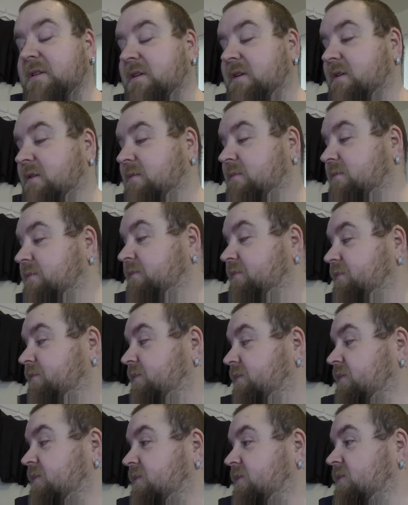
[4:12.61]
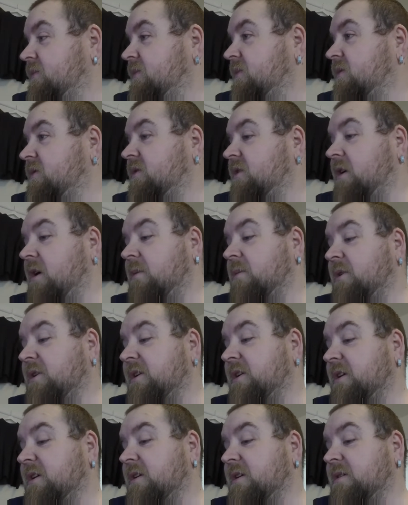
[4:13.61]
Um, so I'm
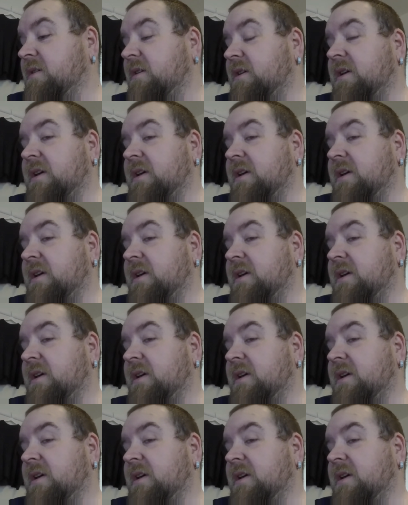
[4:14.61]
gonna